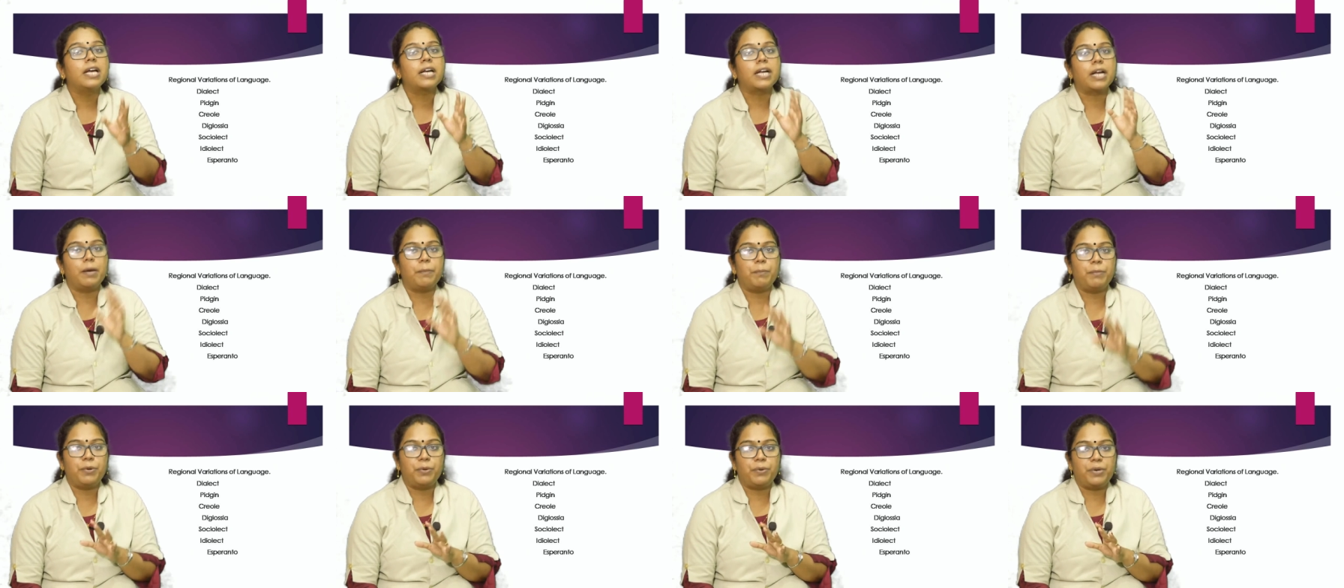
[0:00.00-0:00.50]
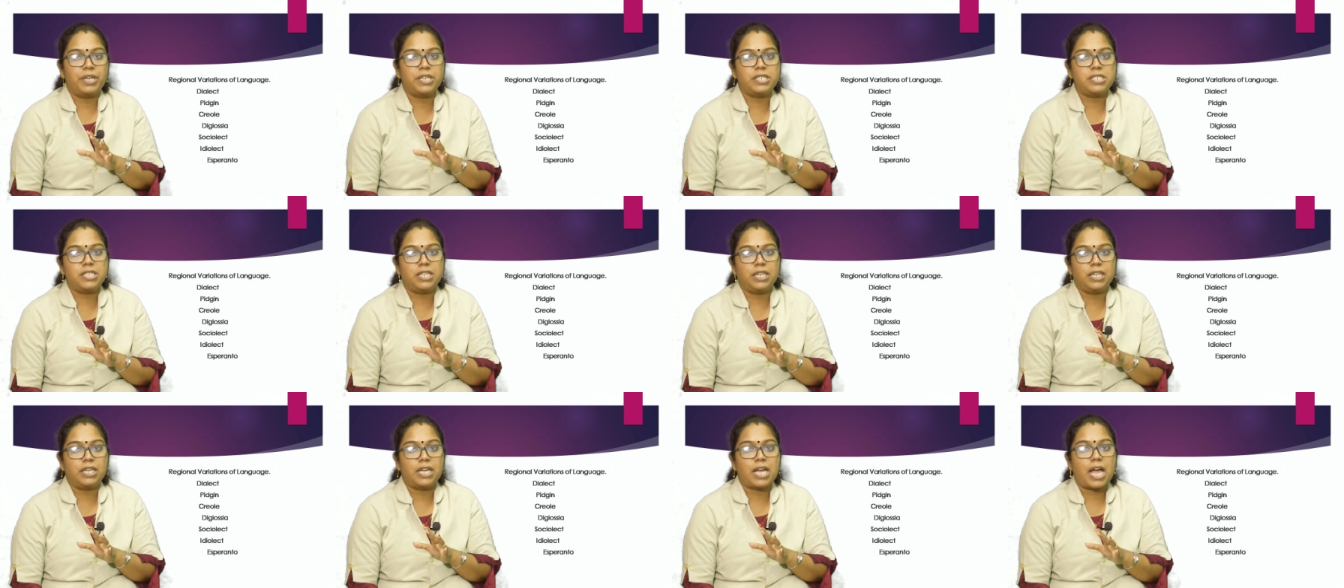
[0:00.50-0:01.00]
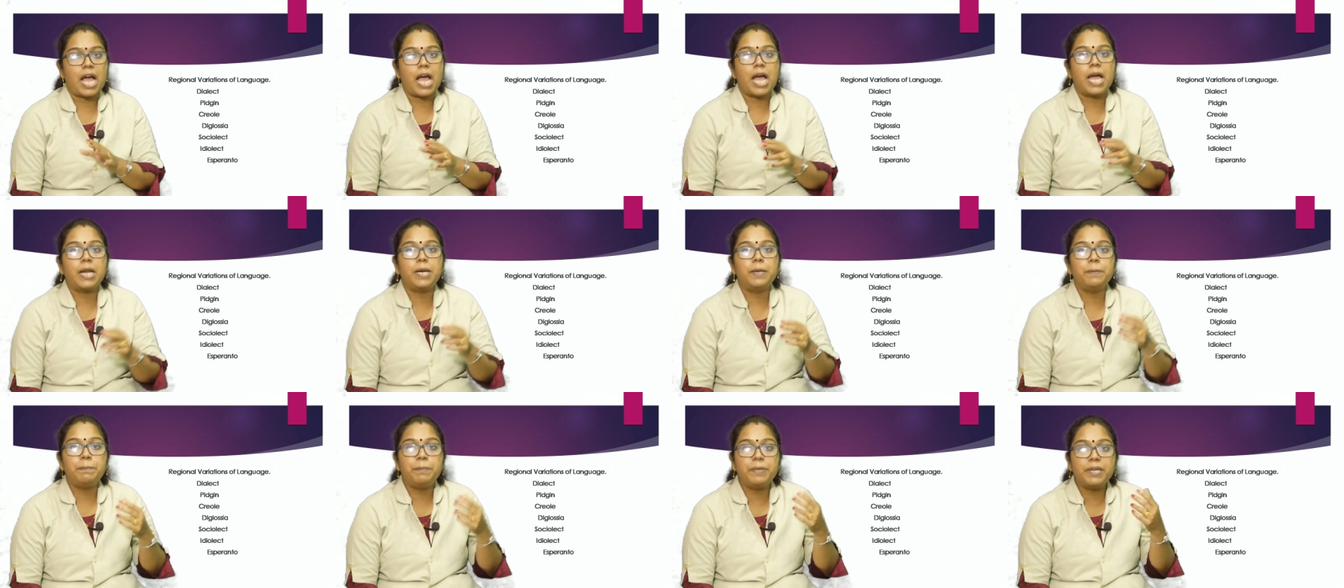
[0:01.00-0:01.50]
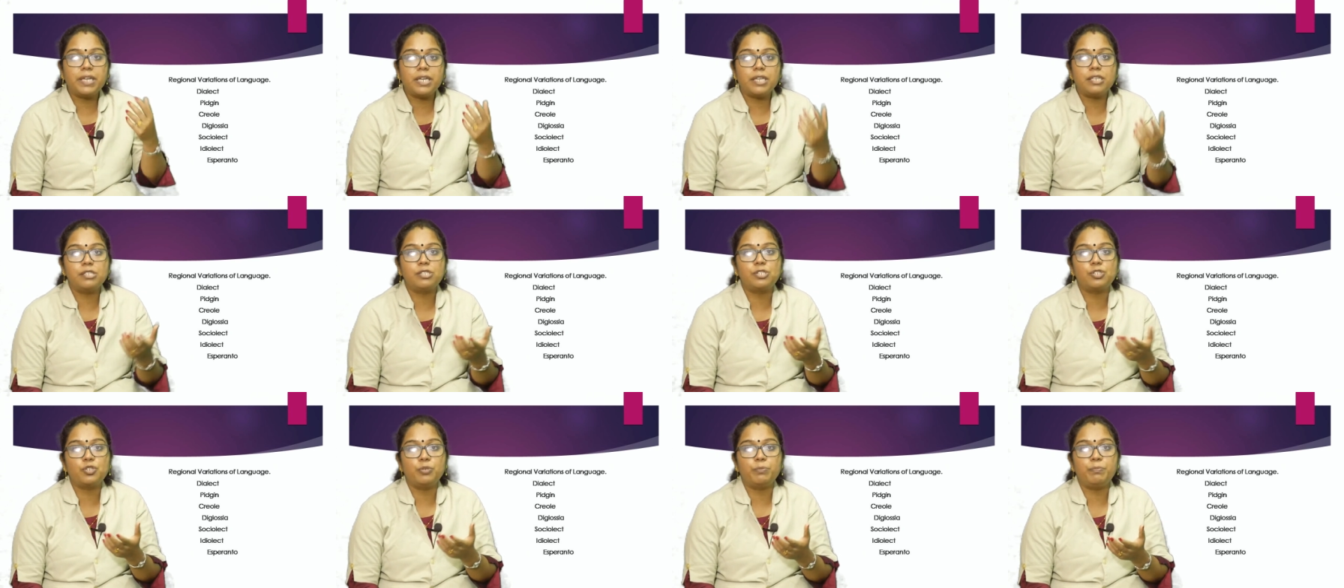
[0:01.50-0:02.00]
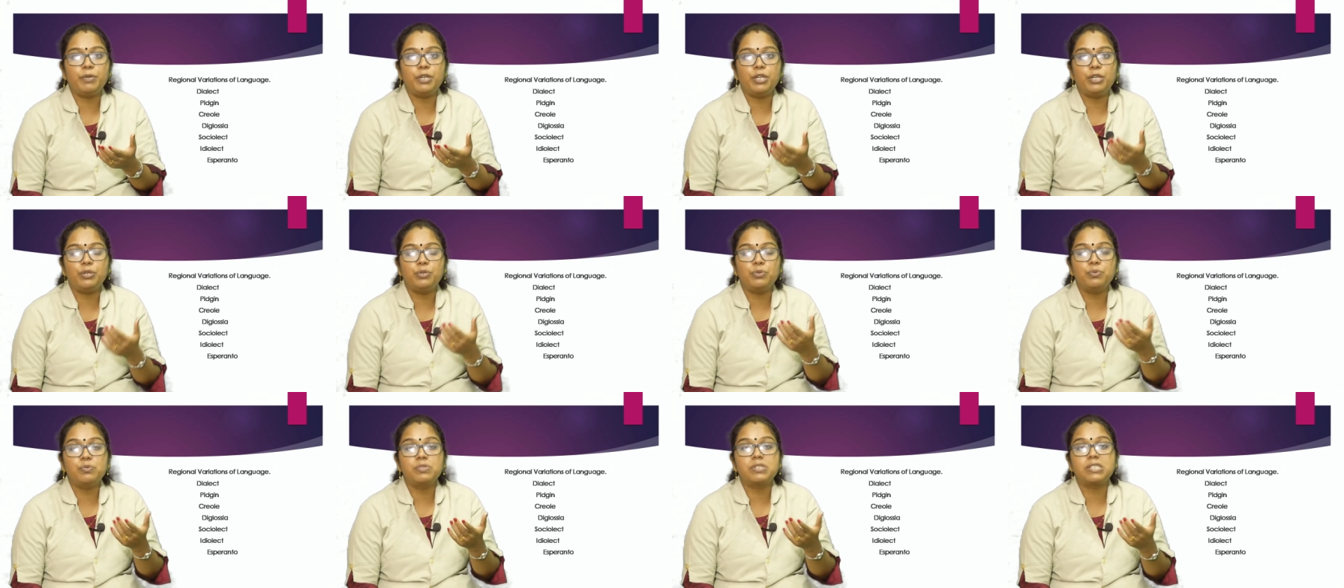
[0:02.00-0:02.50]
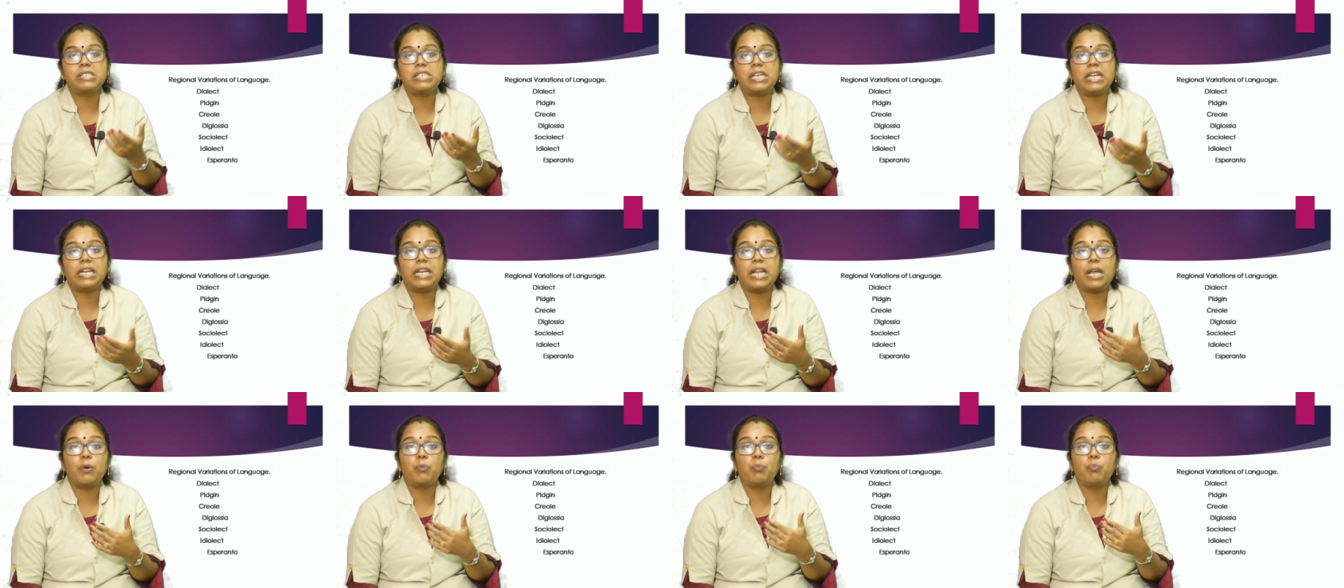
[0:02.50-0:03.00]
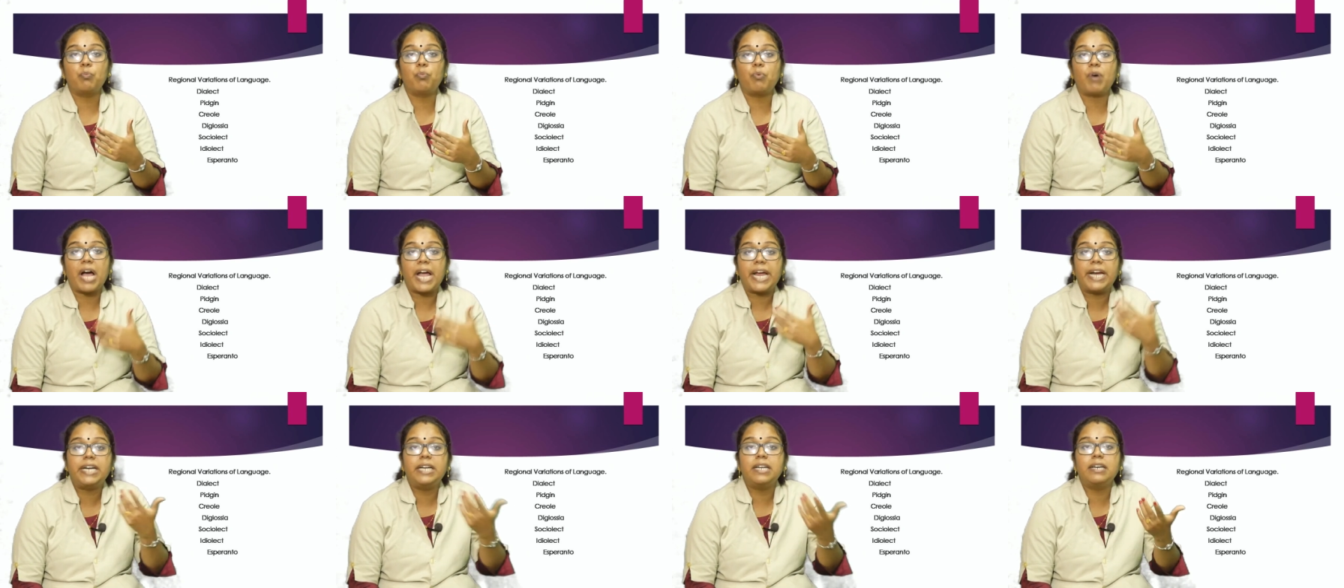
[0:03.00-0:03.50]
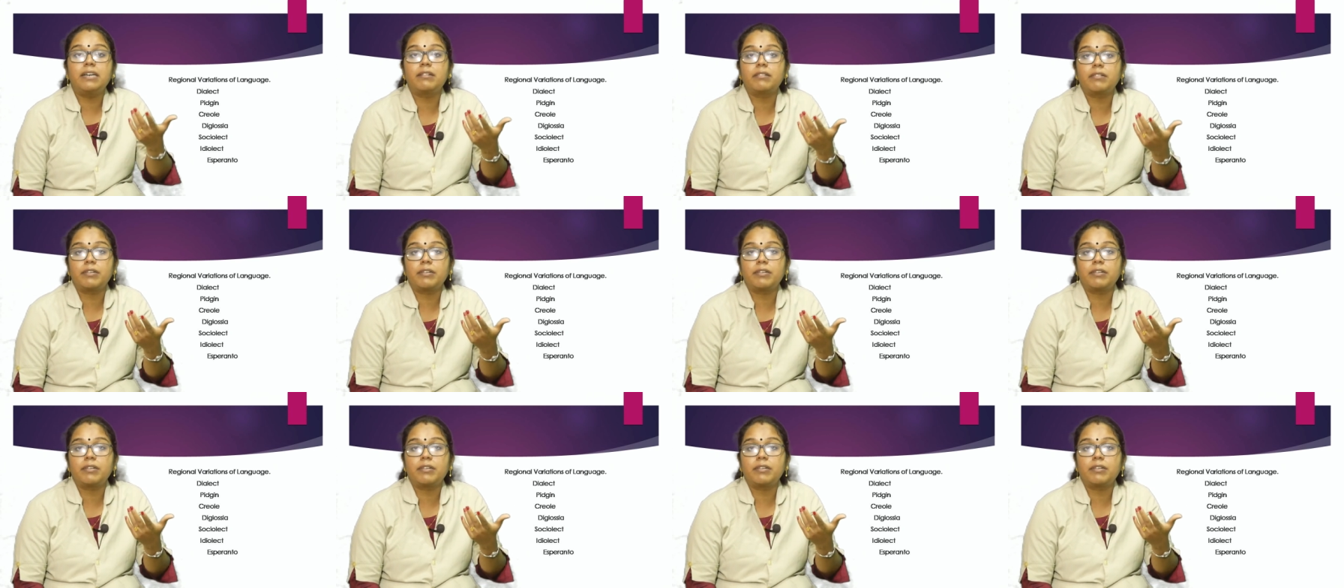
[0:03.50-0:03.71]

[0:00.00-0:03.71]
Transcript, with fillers: community and begins to be used in a wider